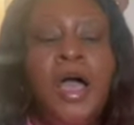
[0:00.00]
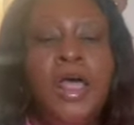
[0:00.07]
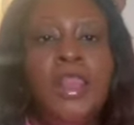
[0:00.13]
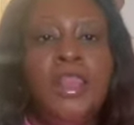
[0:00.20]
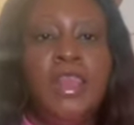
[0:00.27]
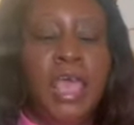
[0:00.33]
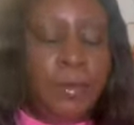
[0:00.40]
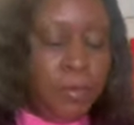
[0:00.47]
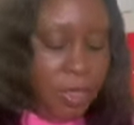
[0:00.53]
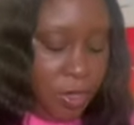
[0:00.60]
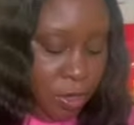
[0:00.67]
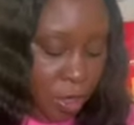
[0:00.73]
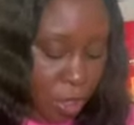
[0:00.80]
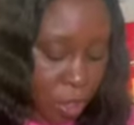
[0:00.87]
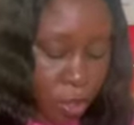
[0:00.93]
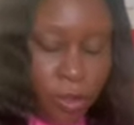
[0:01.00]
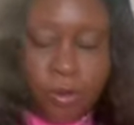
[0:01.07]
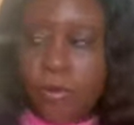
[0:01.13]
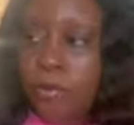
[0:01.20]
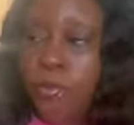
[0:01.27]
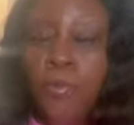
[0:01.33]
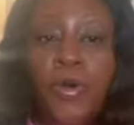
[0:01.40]
Let me
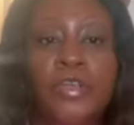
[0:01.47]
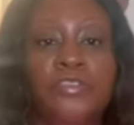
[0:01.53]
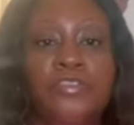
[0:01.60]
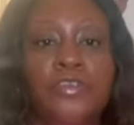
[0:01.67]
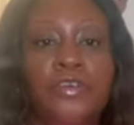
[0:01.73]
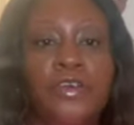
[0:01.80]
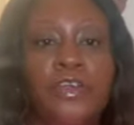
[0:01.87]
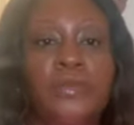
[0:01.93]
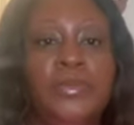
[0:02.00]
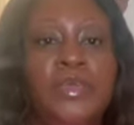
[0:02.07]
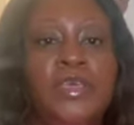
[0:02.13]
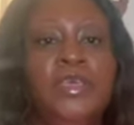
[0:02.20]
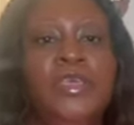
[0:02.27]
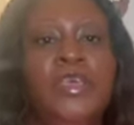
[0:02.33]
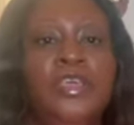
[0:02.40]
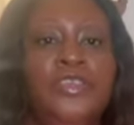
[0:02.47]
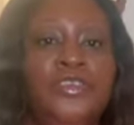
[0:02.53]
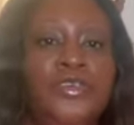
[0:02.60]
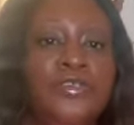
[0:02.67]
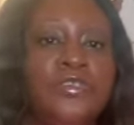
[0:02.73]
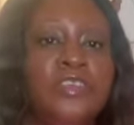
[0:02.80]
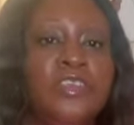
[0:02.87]
know what you're going to be
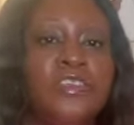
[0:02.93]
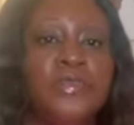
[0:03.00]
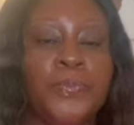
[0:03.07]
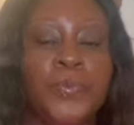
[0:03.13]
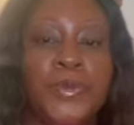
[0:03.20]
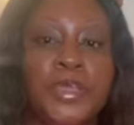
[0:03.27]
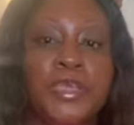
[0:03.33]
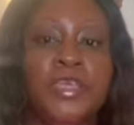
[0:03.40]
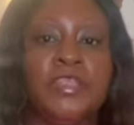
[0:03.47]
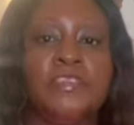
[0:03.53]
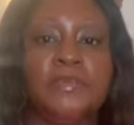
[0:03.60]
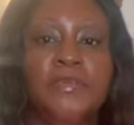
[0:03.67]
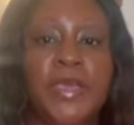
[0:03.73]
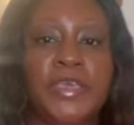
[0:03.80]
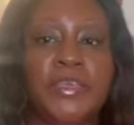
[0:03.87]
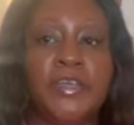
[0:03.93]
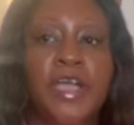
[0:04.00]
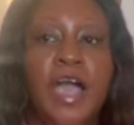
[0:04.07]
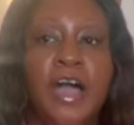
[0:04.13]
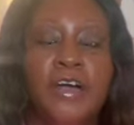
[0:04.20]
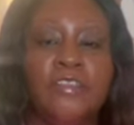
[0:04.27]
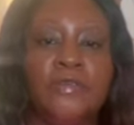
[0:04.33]
using this spring to make your
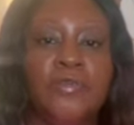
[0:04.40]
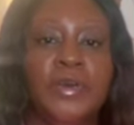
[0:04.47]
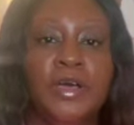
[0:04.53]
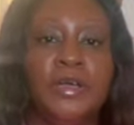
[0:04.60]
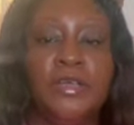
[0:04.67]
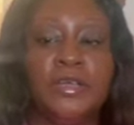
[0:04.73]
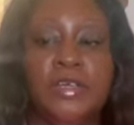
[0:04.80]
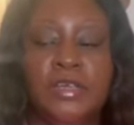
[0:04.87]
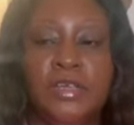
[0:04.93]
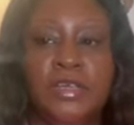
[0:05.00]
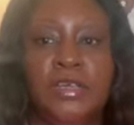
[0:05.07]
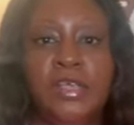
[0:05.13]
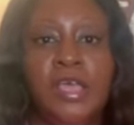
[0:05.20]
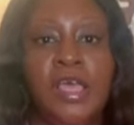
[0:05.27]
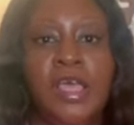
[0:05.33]
house smell good.